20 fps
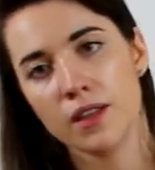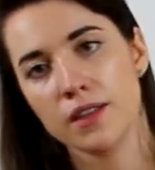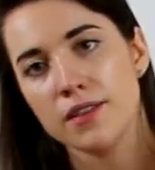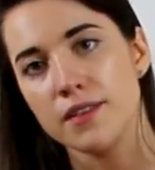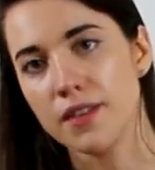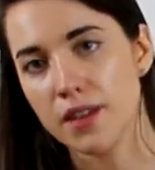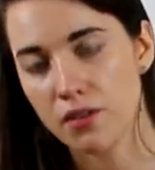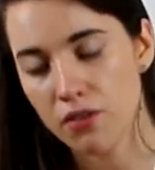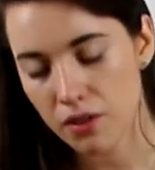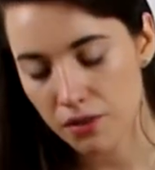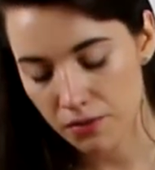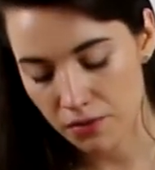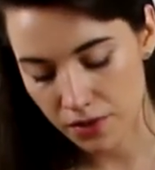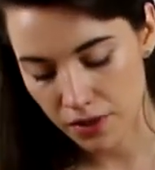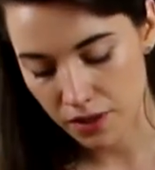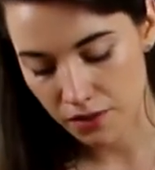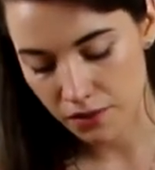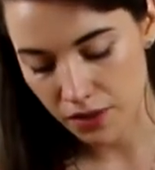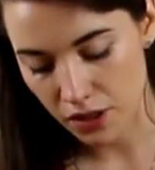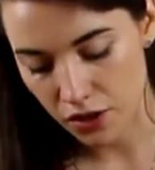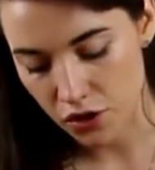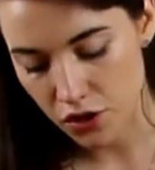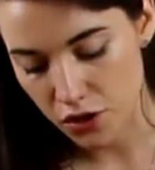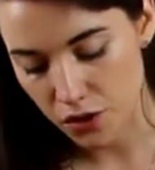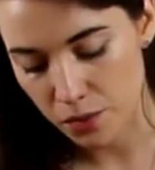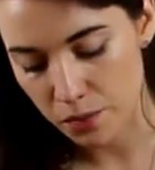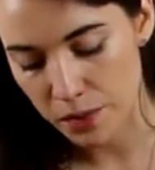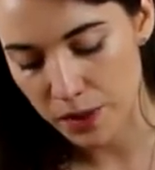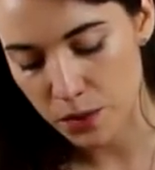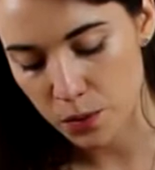dairy-free
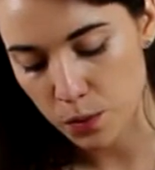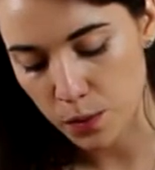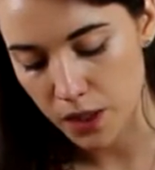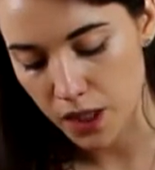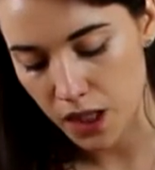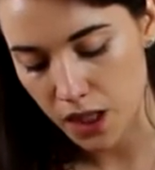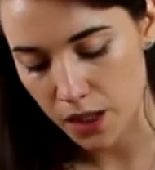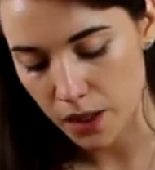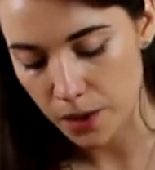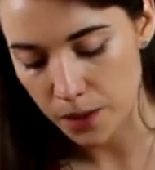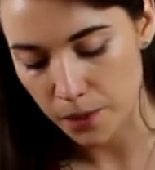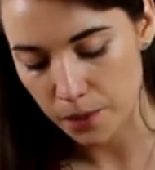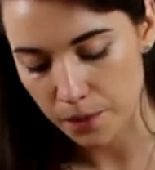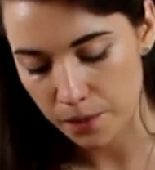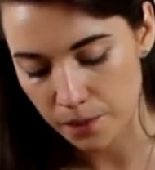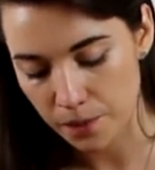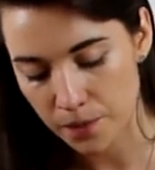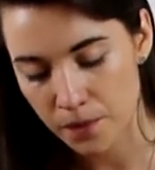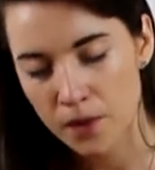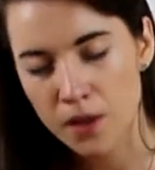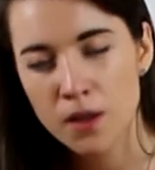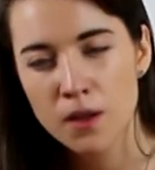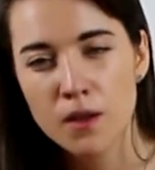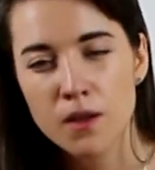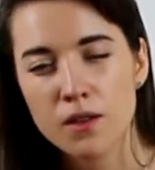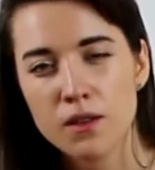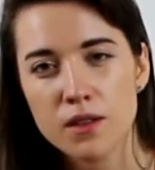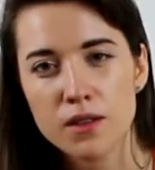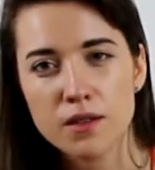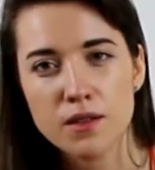version, but with
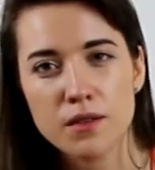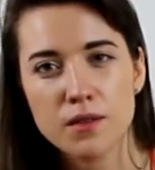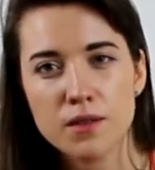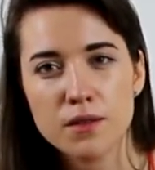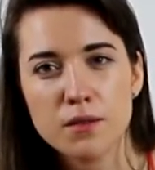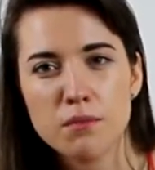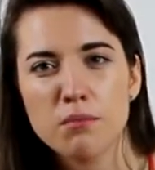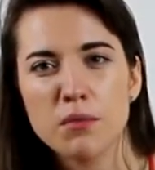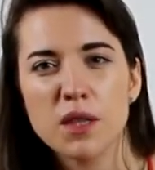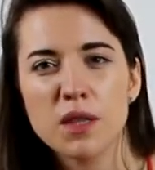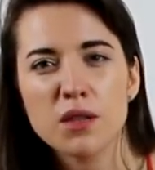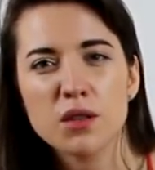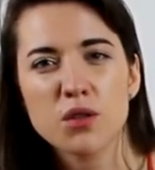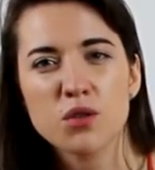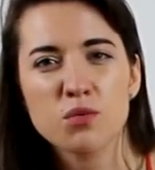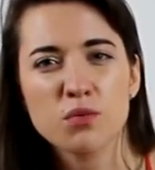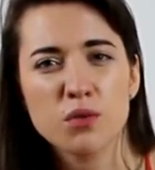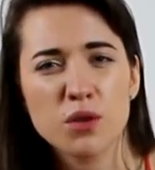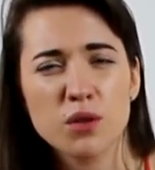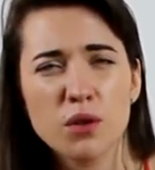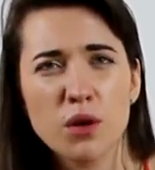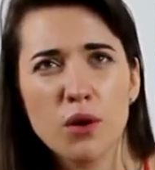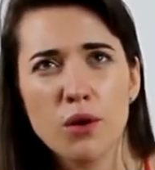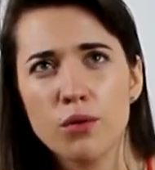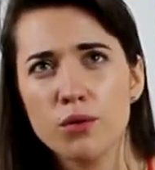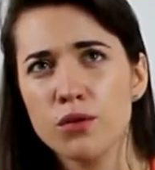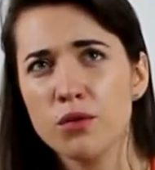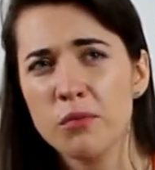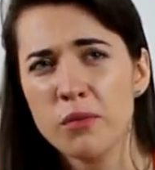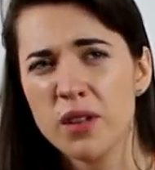these milks with
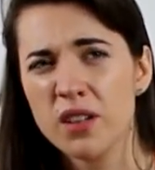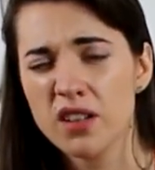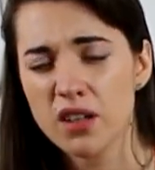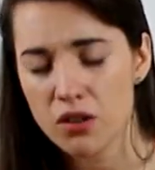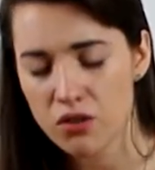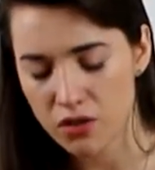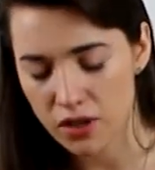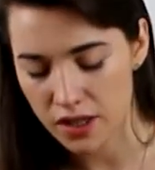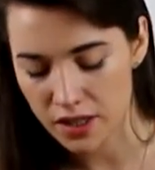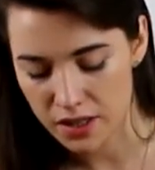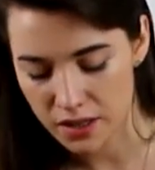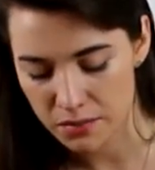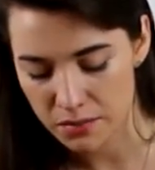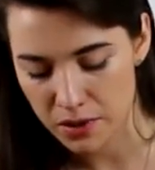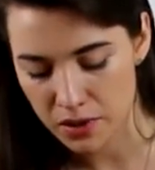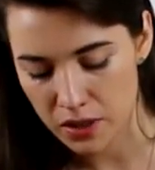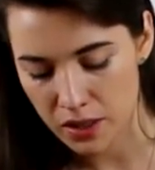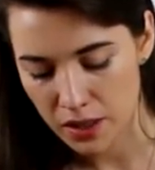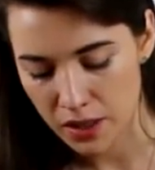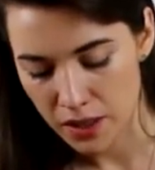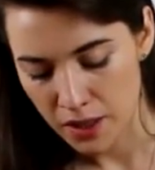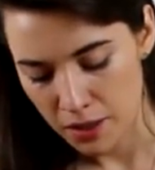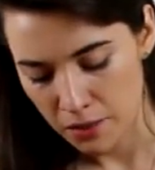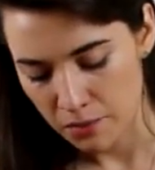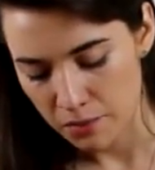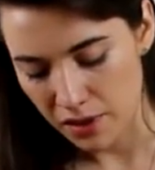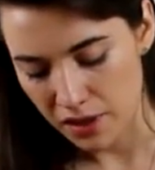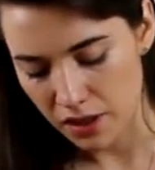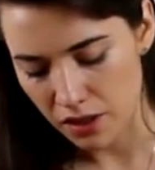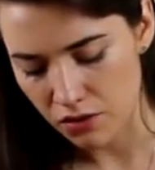oat milk or rice milk,
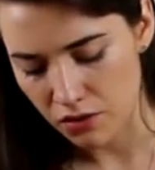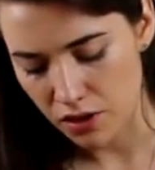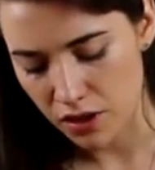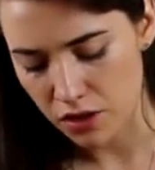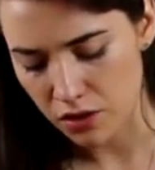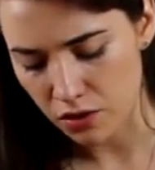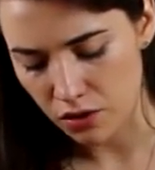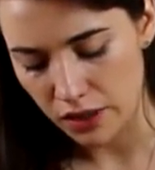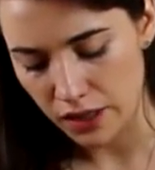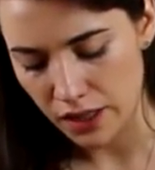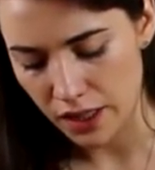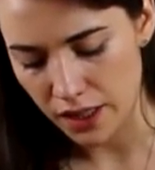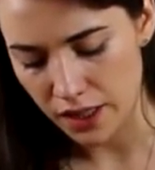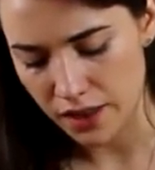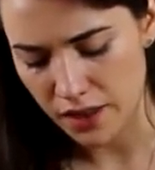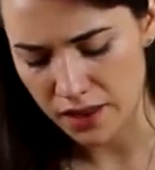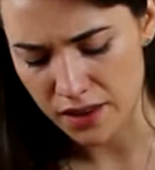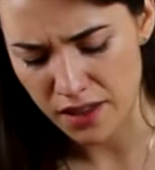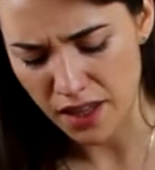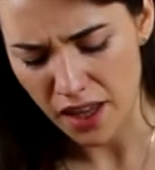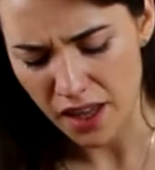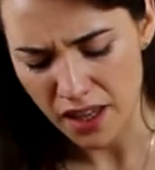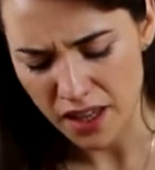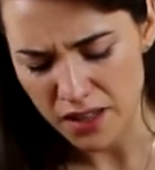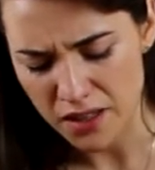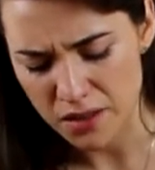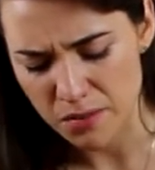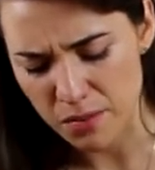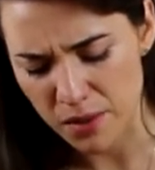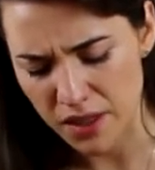but I really don't like the
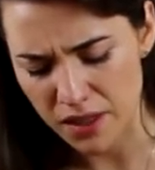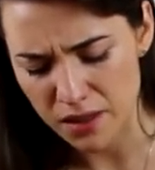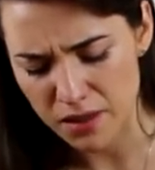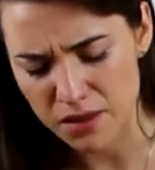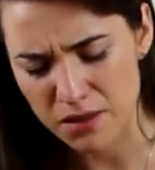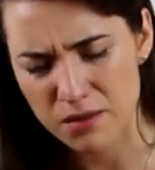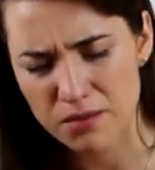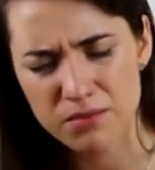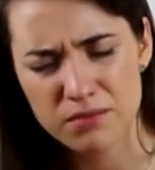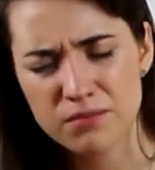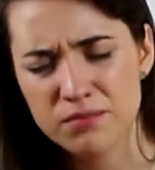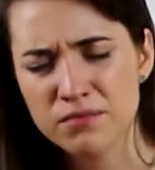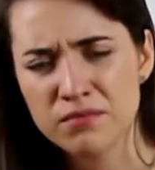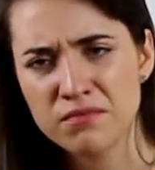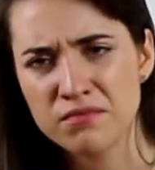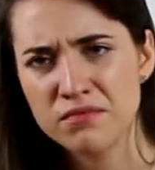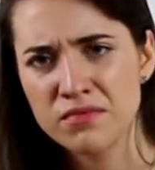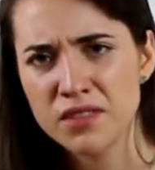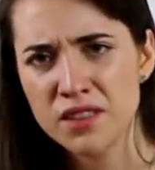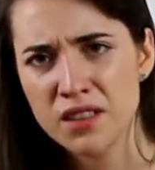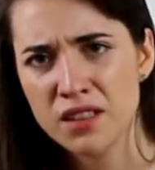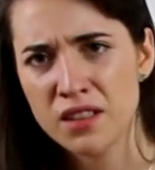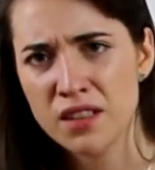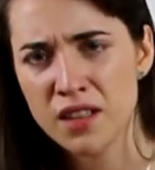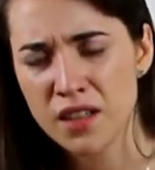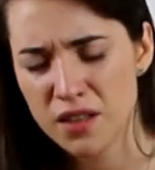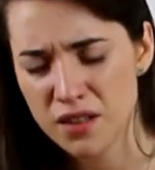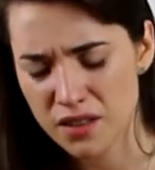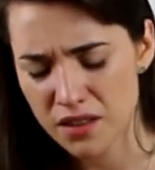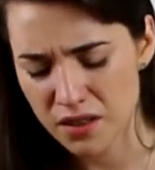taste because
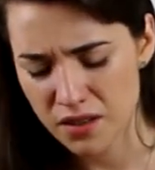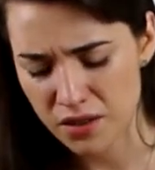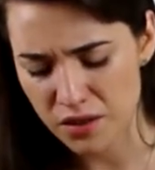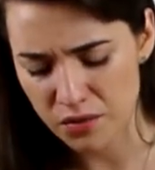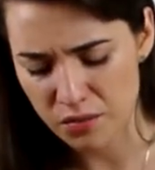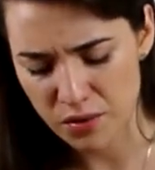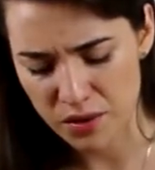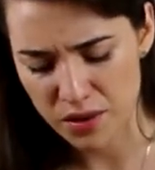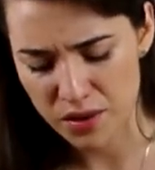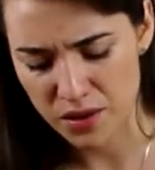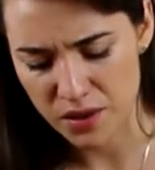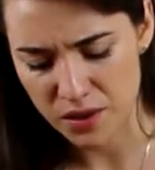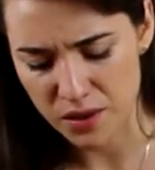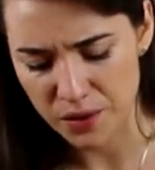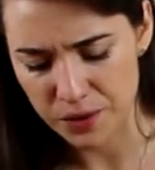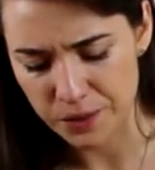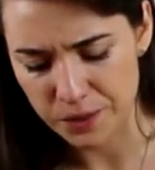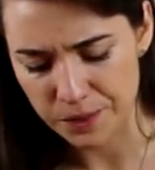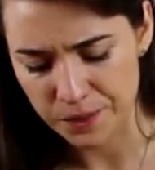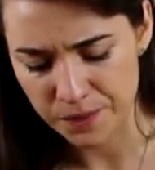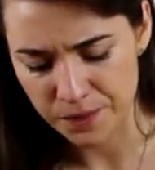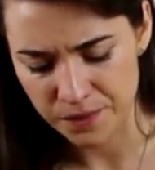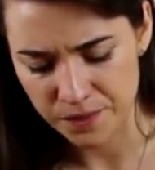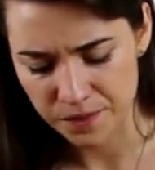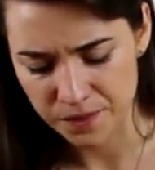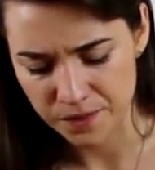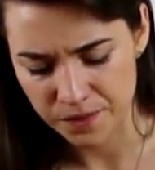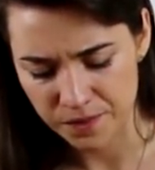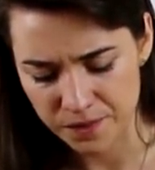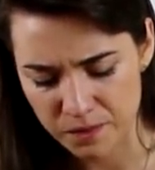it's a little bit
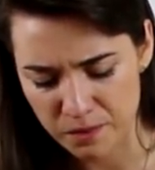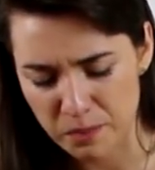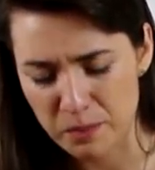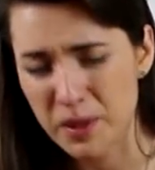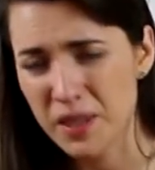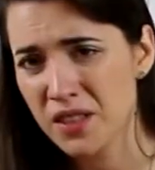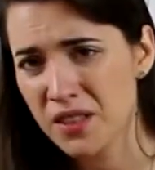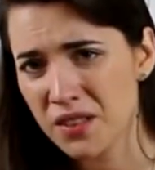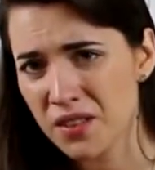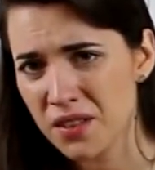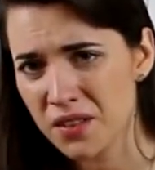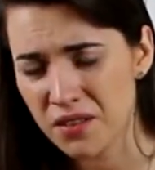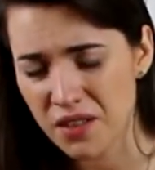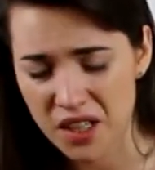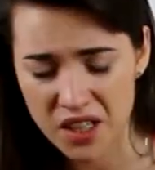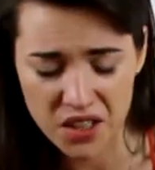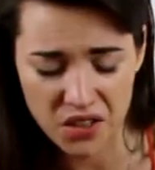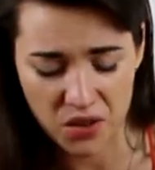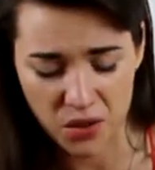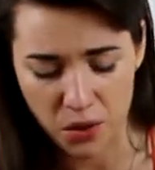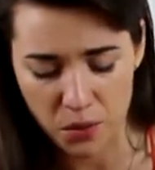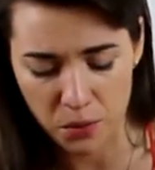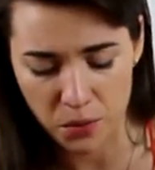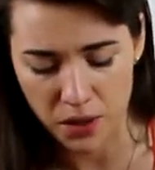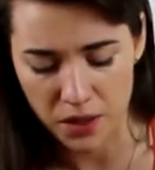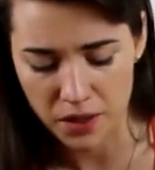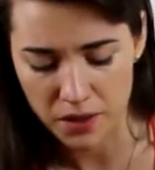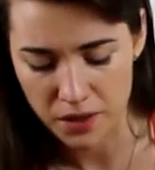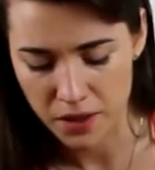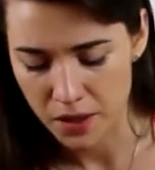bitter. I don't know
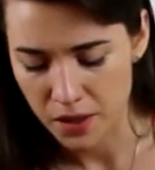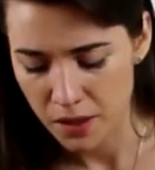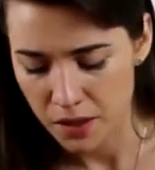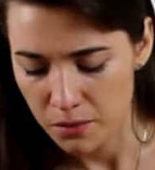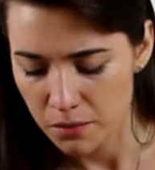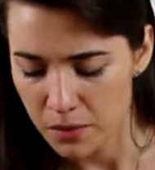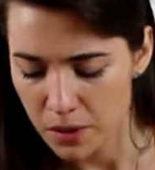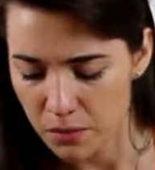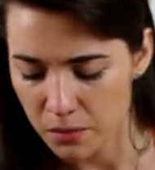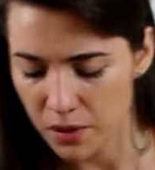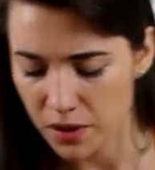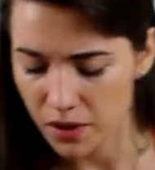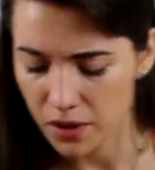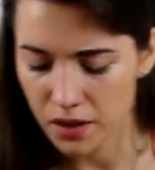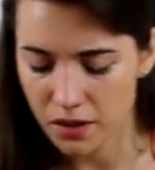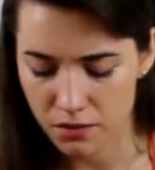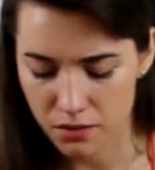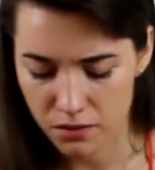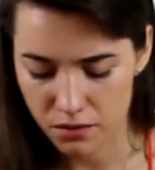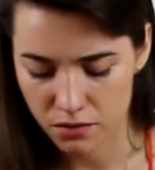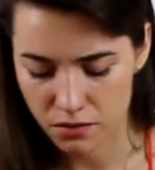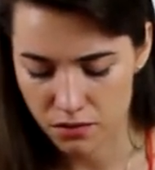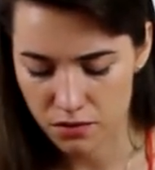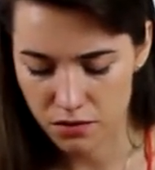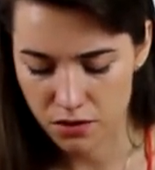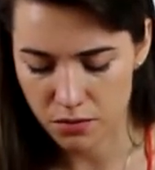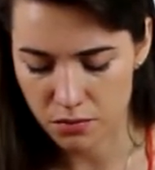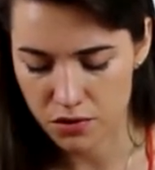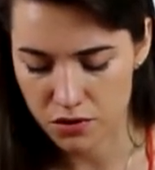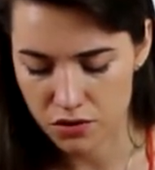why. Maybe I have
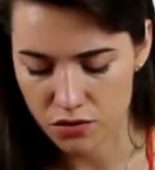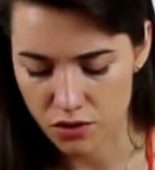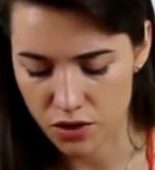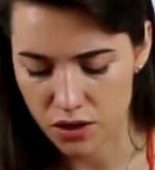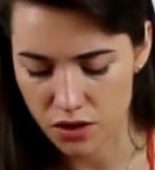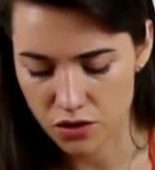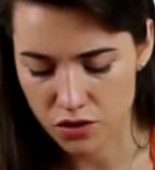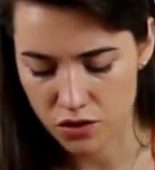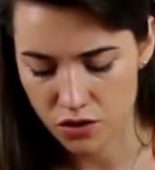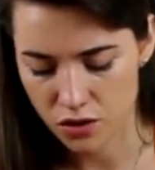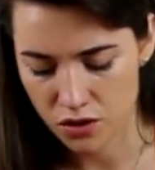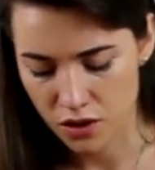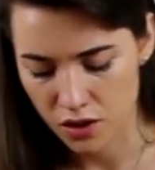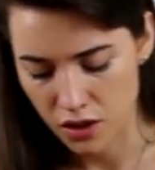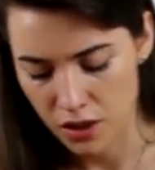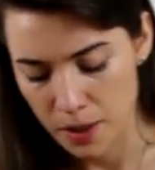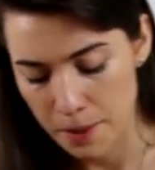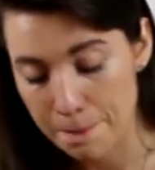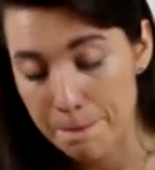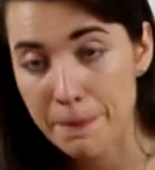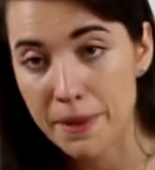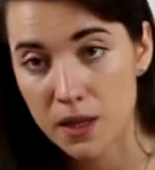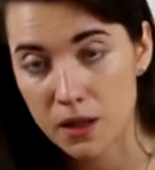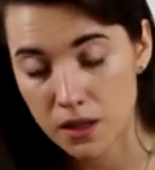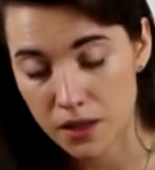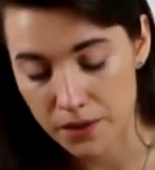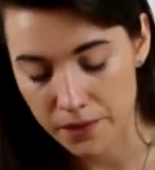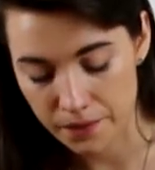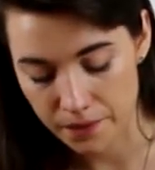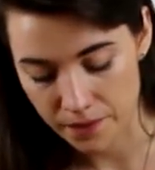some strange milk,